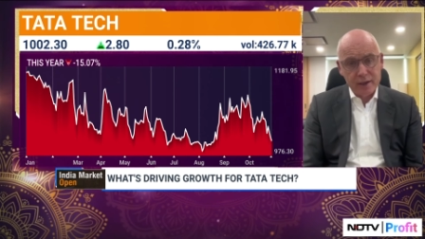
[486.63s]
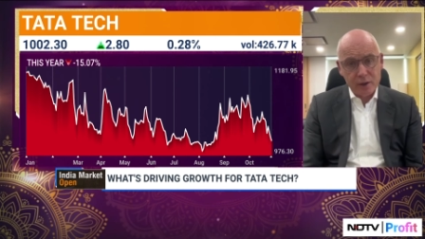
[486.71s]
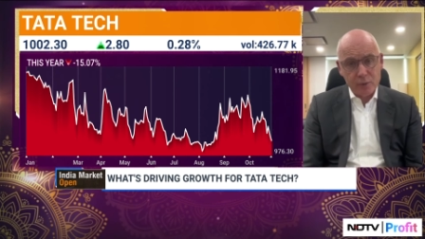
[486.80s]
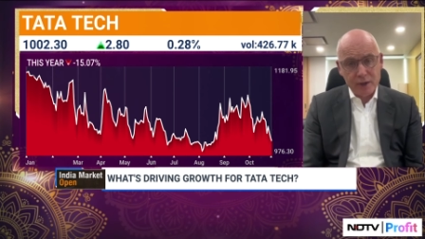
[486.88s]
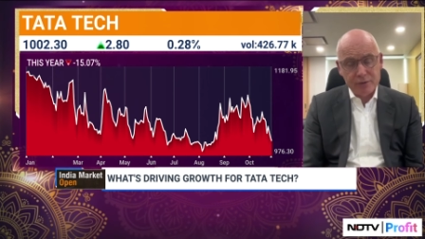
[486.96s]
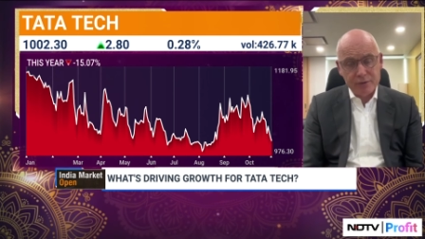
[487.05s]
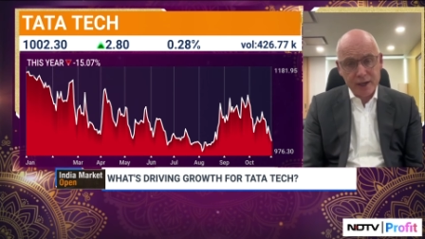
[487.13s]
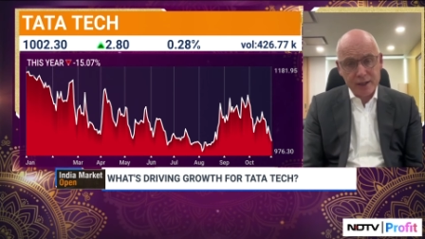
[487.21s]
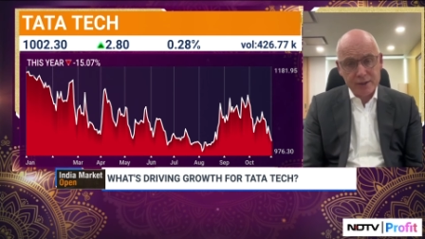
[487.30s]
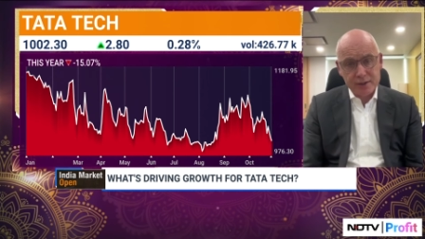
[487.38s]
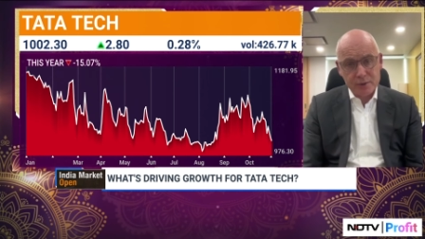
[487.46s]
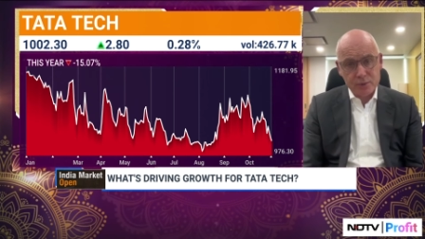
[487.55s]

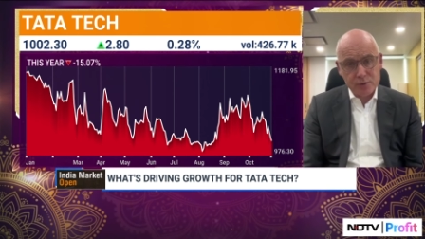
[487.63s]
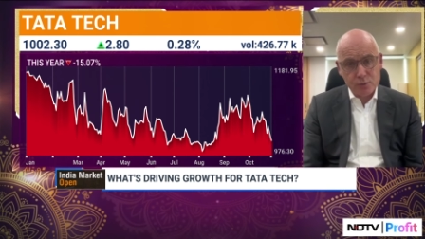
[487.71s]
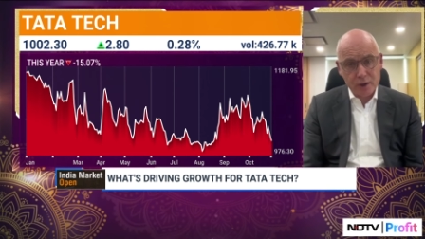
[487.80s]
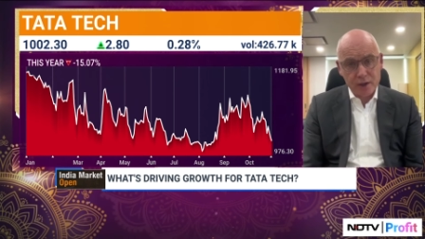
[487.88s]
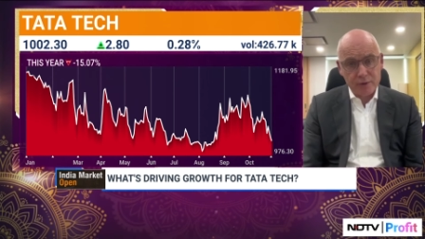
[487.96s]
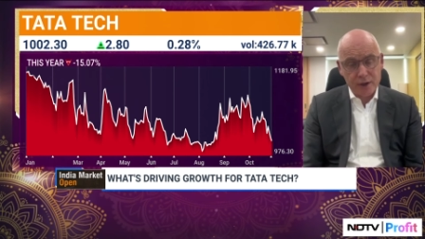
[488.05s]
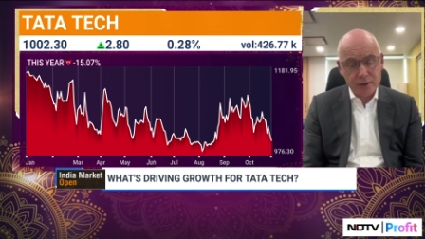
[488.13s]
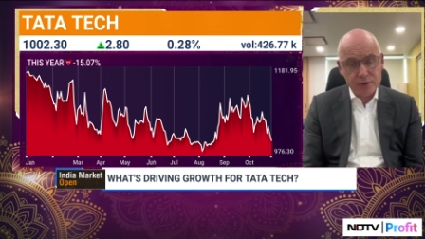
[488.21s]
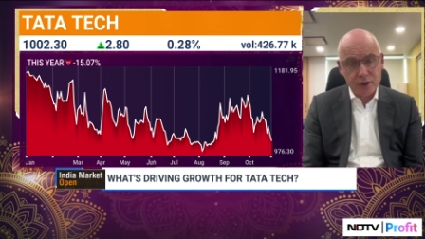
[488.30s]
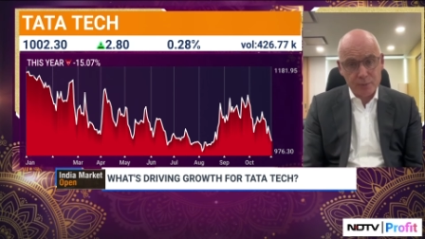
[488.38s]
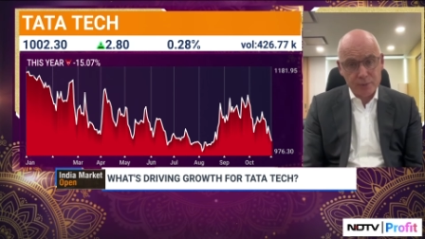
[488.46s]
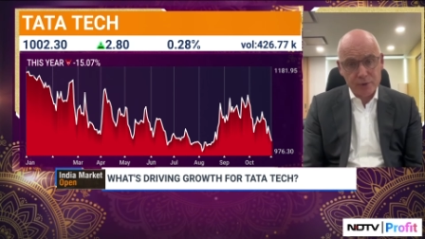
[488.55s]
VinFast was one of our
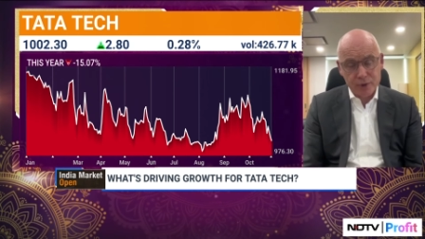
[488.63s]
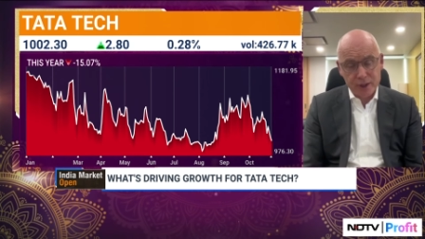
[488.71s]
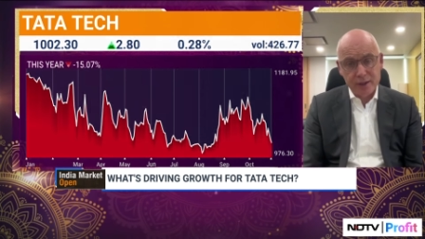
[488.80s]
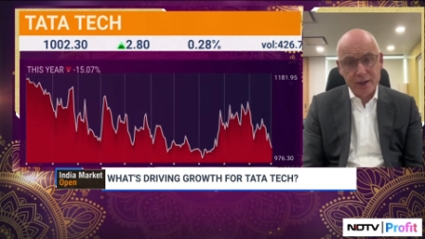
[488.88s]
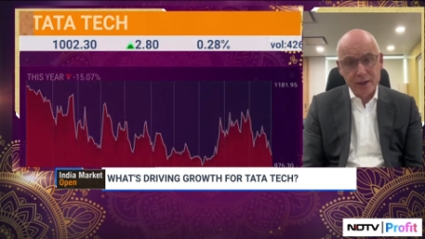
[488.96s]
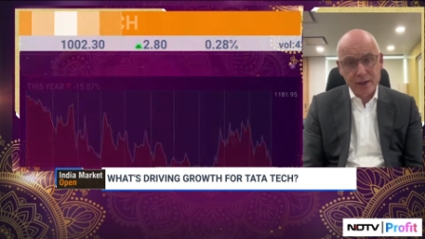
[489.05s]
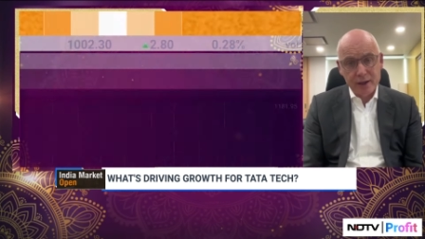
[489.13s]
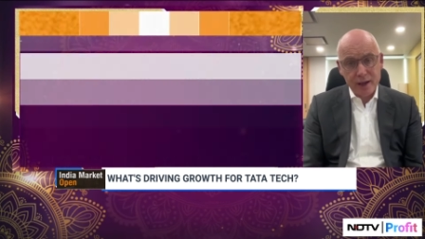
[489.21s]
top three